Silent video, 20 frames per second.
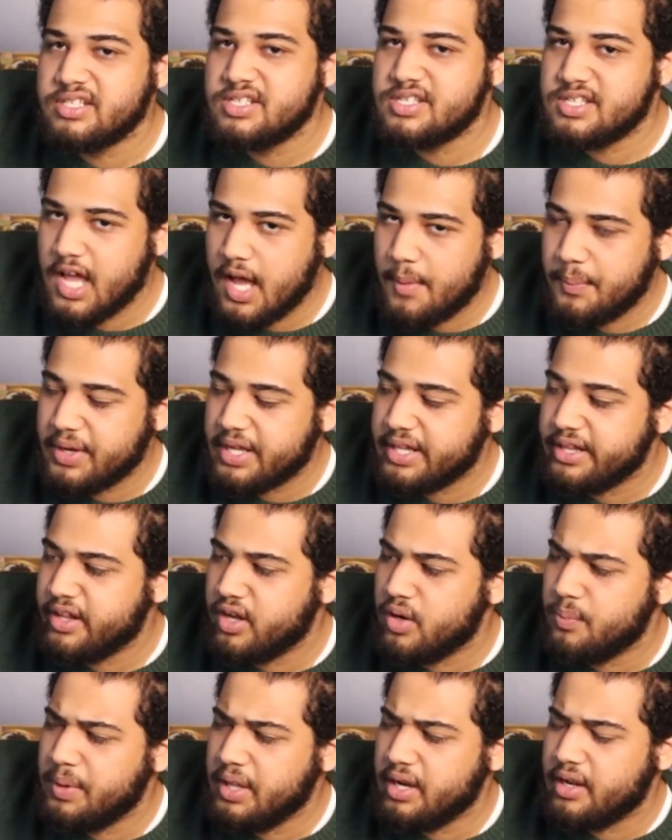on this topic a
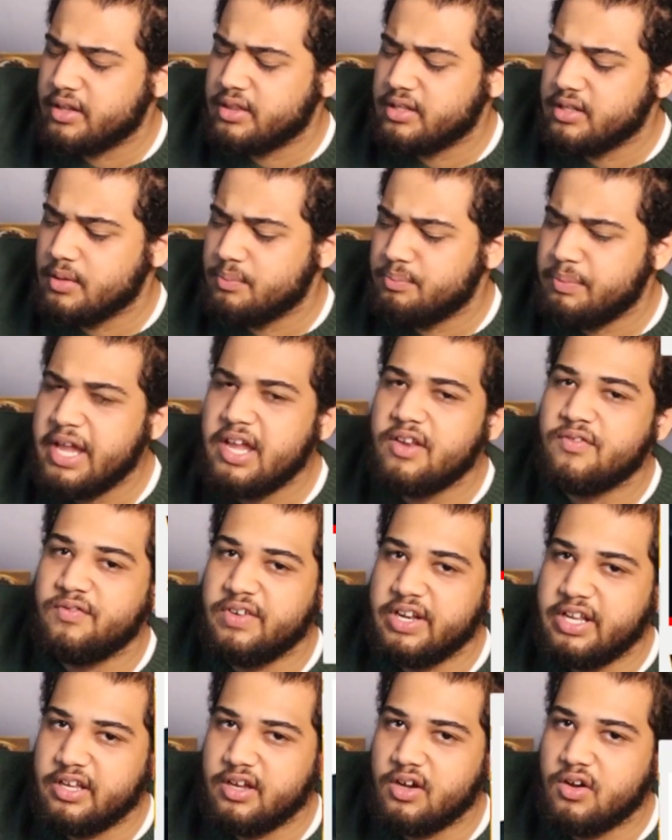little bit on the bait
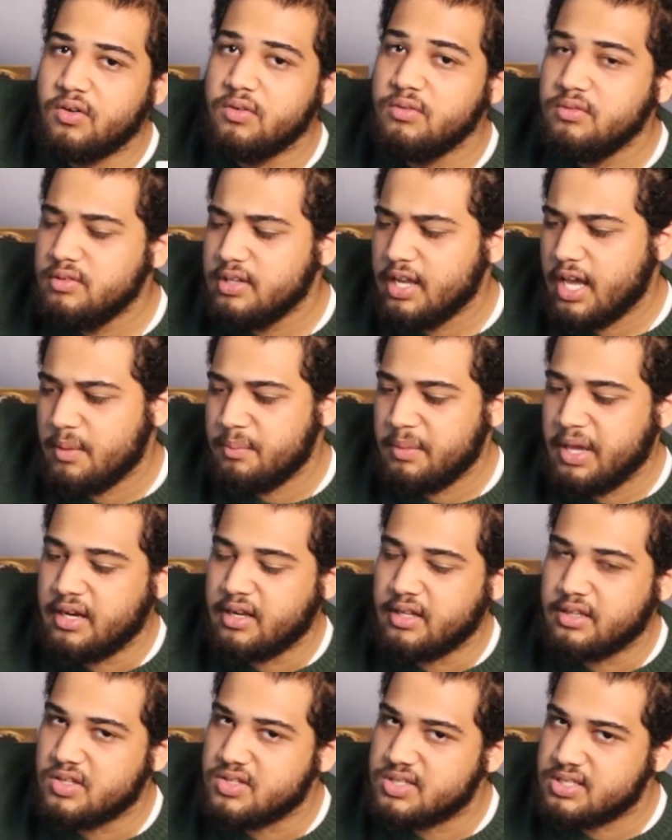video I made
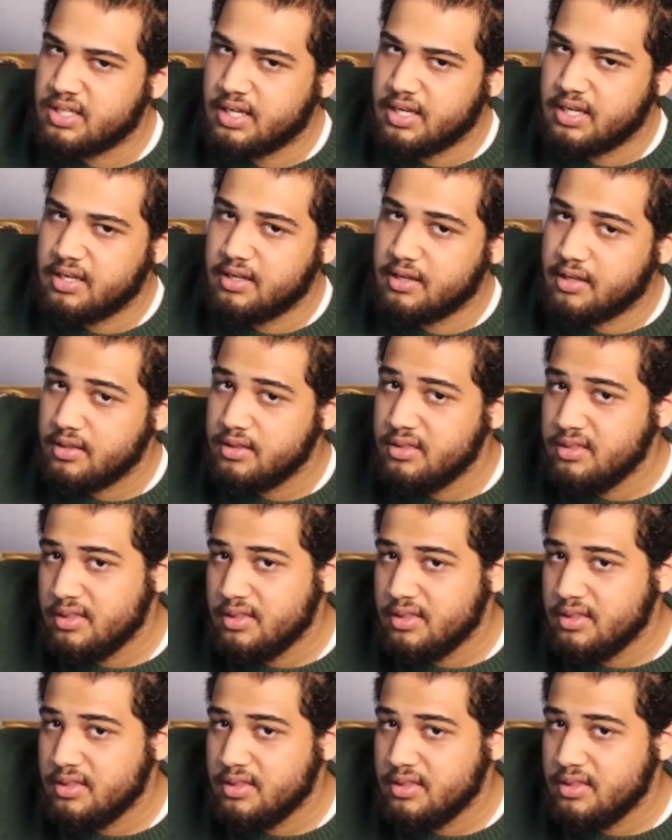on the Stadia.